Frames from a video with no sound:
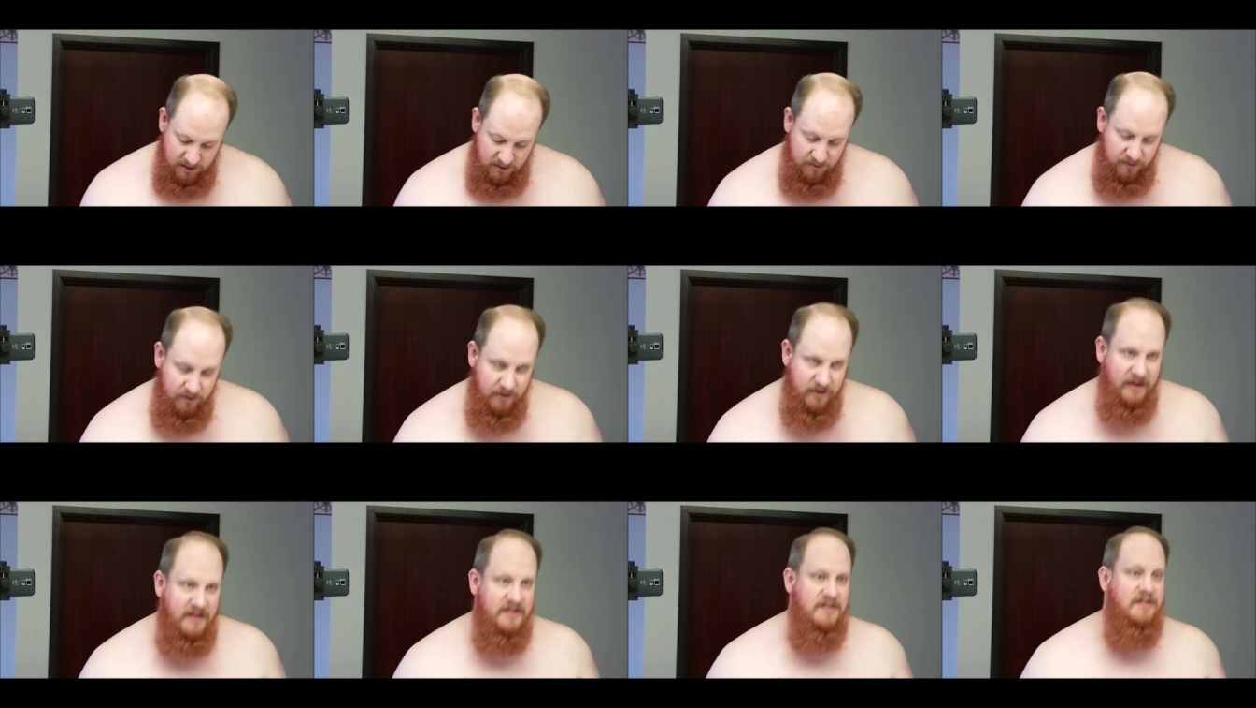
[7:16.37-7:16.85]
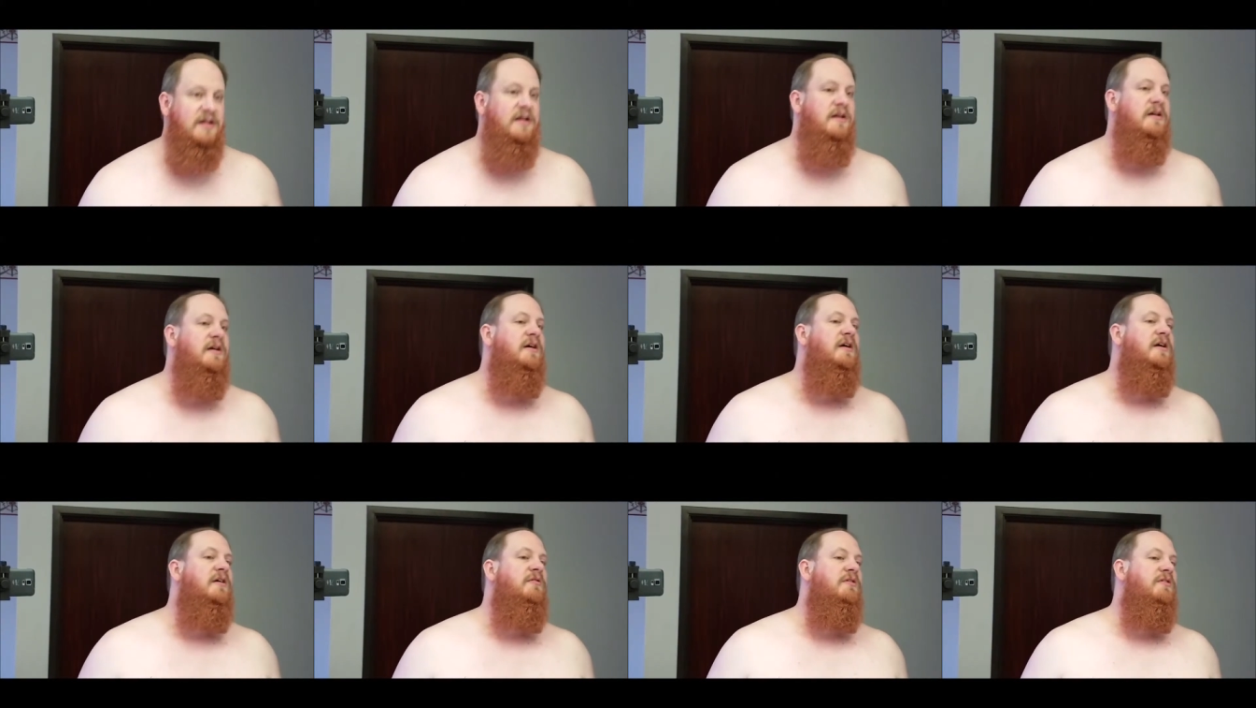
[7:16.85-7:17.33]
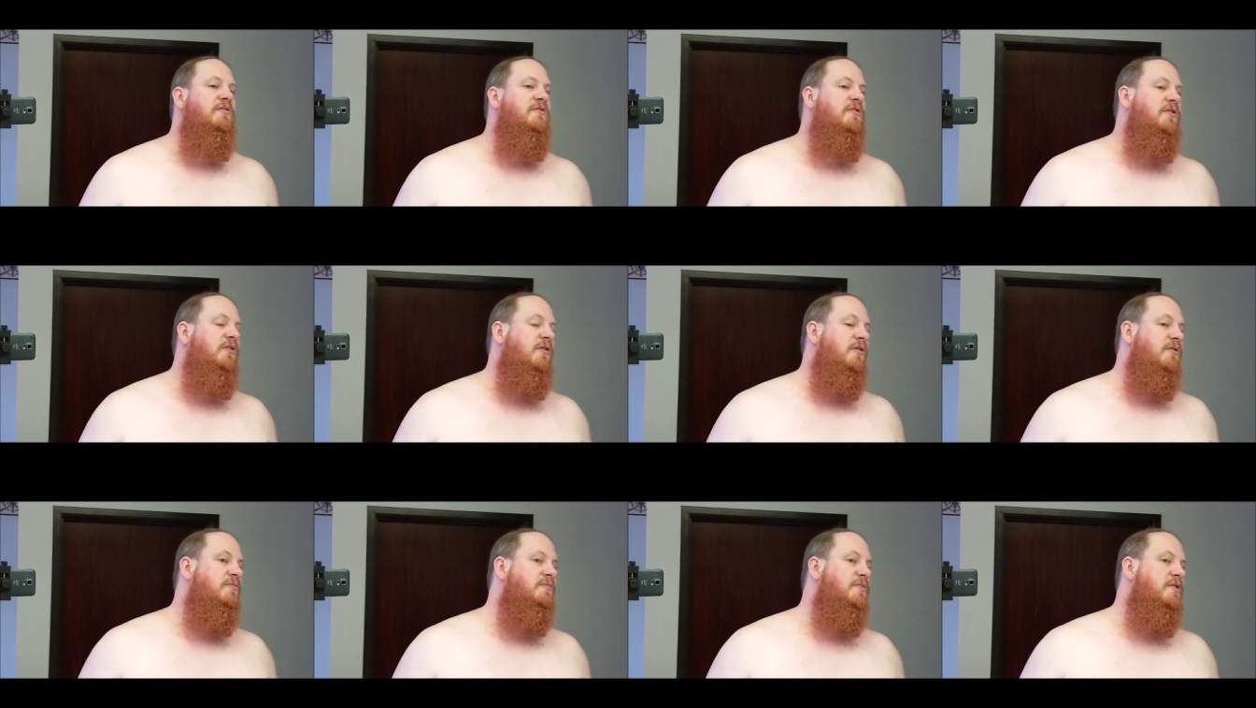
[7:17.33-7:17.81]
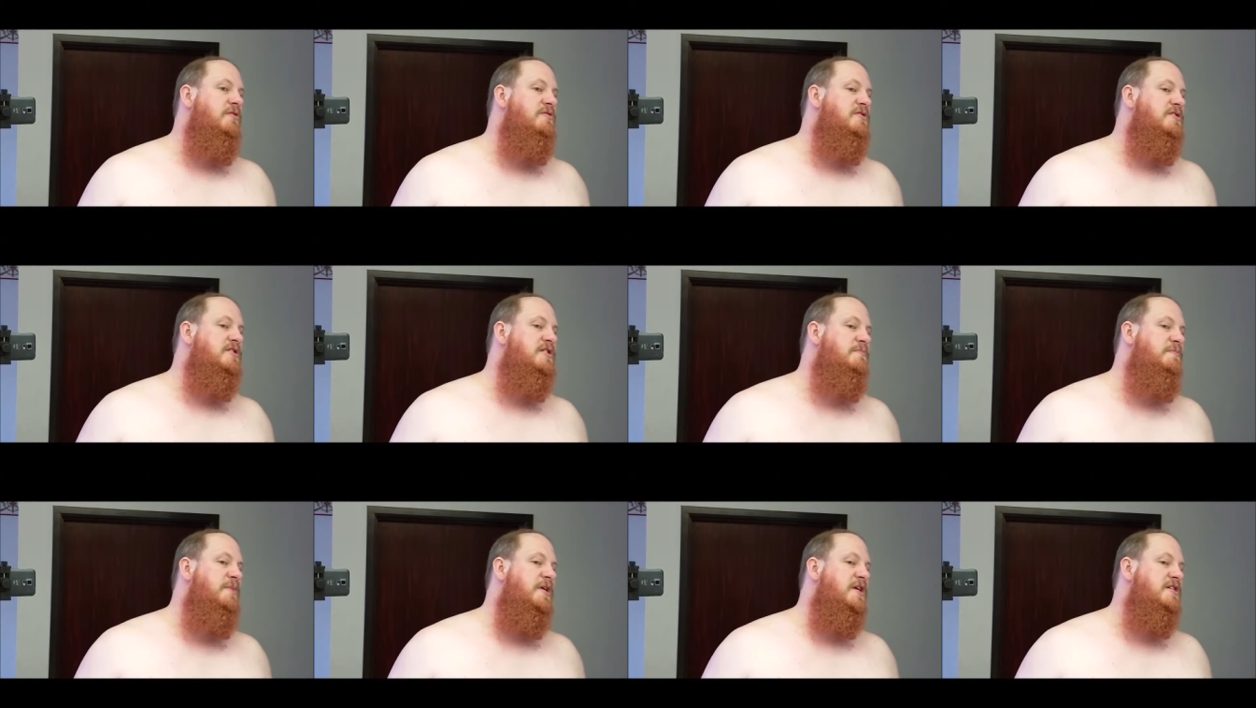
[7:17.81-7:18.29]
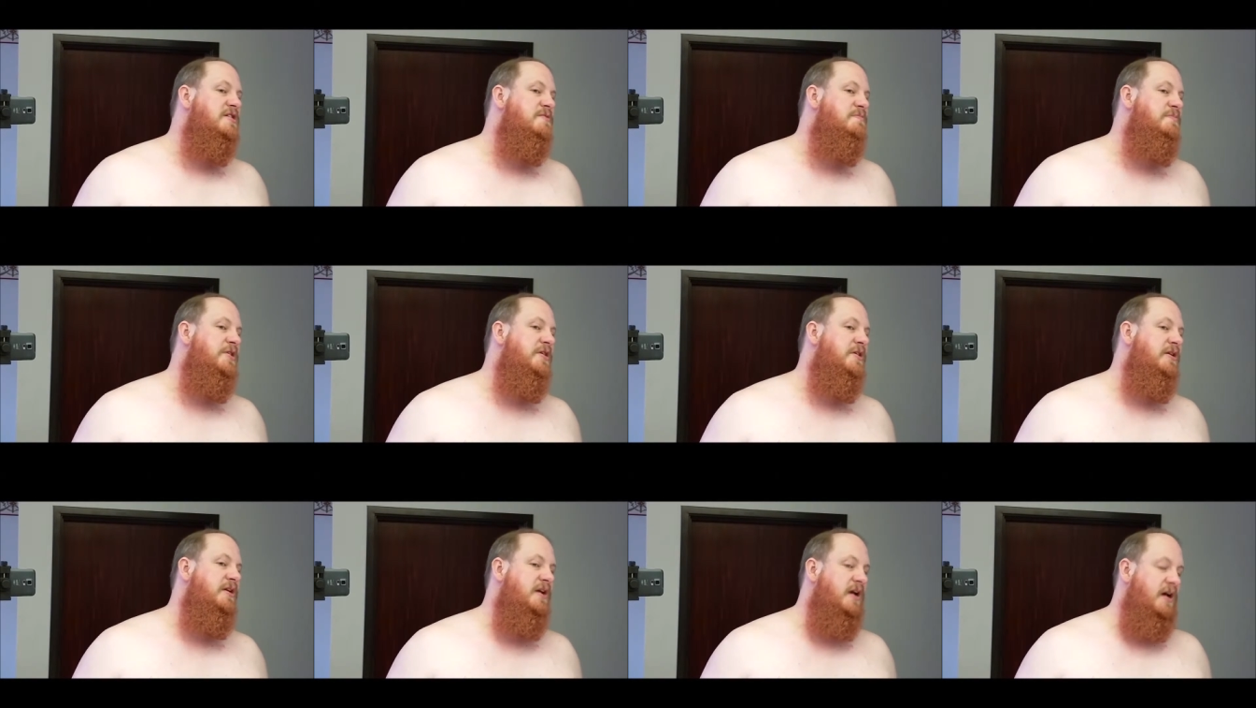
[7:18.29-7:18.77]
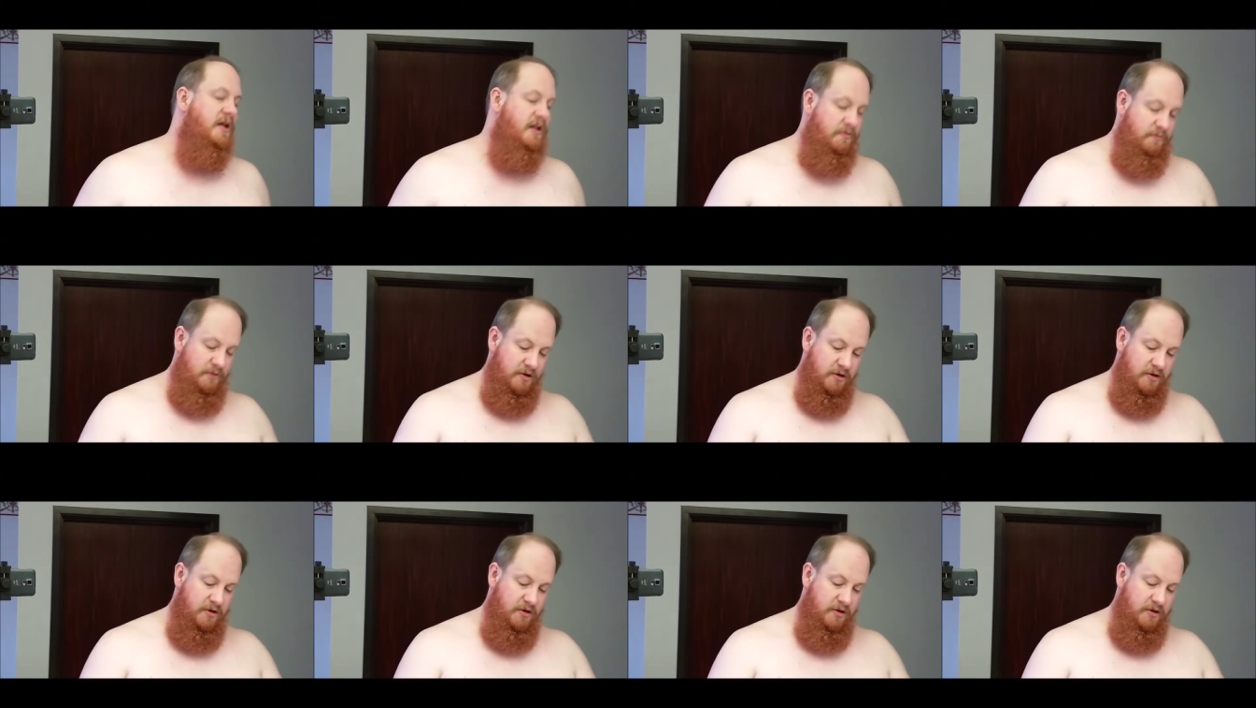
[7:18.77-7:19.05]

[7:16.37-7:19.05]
Right, we've got most of the base beard color.